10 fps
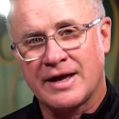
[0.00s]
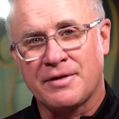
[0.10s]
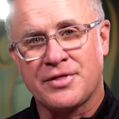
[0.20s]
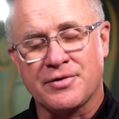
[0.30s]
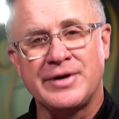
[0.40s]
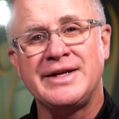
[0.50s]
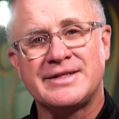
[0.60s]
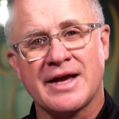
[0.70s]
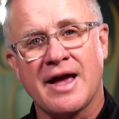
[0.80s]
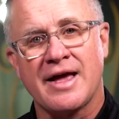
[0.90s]
three
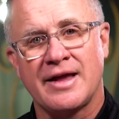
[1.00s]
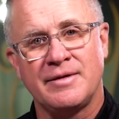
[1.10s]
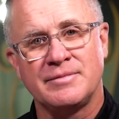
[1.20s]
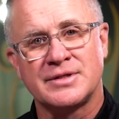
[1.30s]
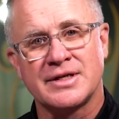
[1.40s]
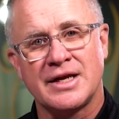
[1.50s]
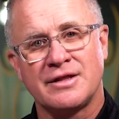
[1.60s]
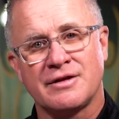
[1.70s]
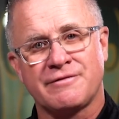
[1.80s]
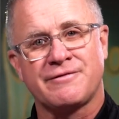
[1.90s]
times
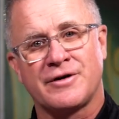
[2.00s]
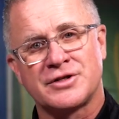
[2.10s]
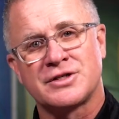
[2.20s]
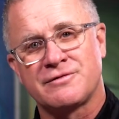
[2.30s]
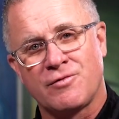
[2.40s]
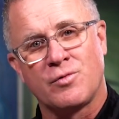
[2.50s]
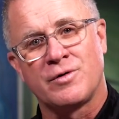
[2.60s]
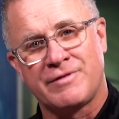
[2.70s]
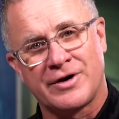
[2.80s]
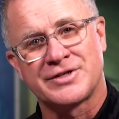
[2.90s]
in the first four
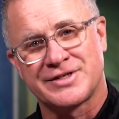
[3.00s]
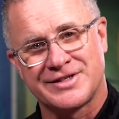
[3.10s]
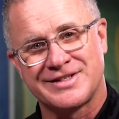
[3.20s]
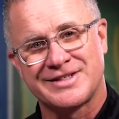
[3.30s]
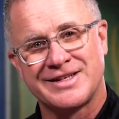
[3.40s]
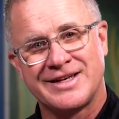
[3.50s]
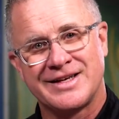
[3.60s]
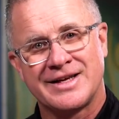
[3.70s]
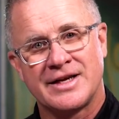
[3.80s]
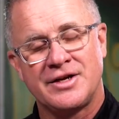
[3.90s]
verses.
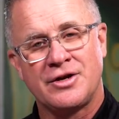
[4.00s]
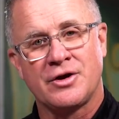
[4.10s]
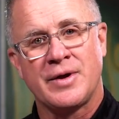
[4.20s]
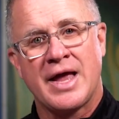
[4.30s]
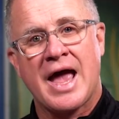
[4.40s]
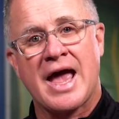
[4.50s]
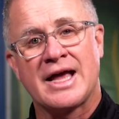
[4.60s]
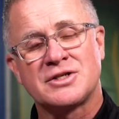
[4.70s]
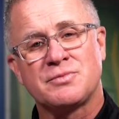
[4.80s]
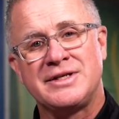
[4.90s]
You know,
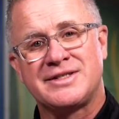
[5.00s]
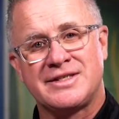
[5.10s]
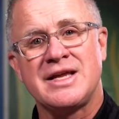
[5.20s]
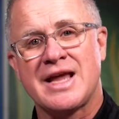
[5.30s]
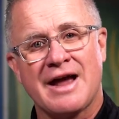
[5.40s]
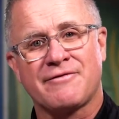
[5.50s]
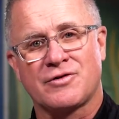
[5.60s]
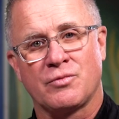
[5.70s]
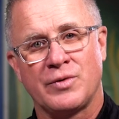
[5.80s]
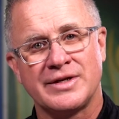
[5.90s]
as we seek
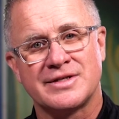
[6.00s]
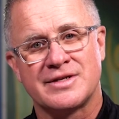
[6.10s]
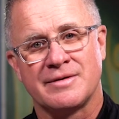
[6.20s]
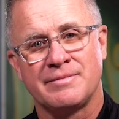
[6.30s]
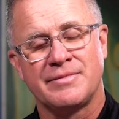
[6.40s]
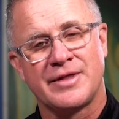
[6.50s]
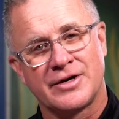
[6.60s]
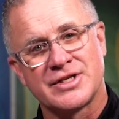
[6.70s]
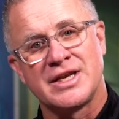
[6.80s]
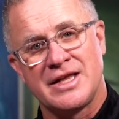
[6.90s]
after wisdom,
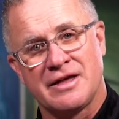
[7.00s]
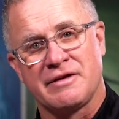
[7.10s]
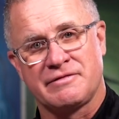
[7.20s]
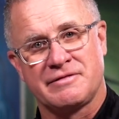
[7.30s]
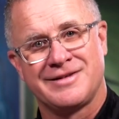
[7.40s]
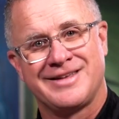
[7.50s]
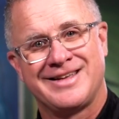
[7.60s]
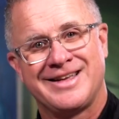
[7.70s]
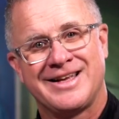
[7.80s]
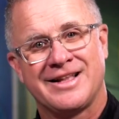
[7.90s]
there's an if.
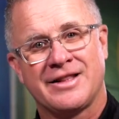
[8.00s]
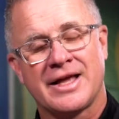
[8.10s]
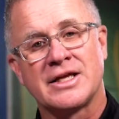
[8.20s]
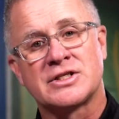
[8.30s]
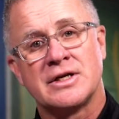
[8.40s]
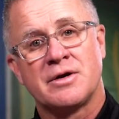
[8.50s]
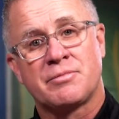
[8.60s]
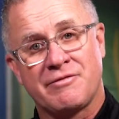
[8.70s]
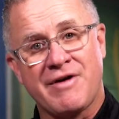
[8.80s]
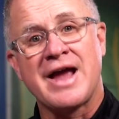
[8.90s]
Like it's
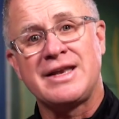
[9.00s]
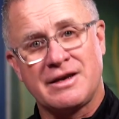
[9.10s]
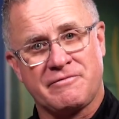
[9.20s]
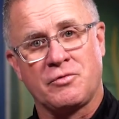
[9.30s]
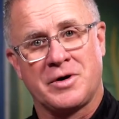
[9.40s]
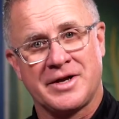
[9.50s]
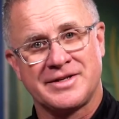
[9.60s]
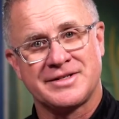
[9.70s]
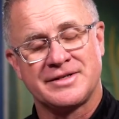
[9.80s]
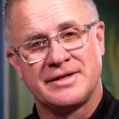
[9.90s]
provided for
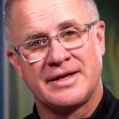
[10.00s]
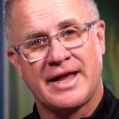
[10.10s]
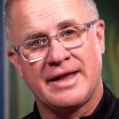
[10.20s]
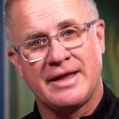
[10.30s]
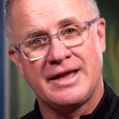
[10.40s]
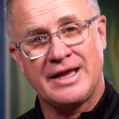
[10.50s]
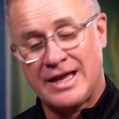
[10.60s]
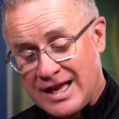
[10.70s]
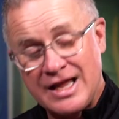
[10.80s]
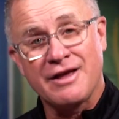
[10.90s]
us.
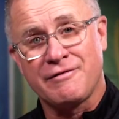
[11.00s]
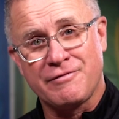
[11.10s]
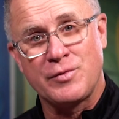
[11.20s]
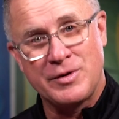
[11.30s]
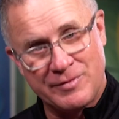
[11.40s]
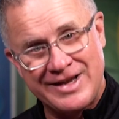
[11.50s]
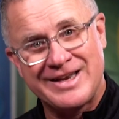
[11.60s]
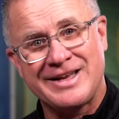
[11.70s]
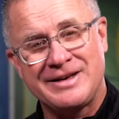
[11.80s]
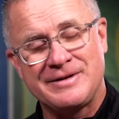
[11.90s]
If we read
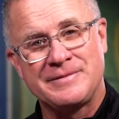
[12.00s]
it,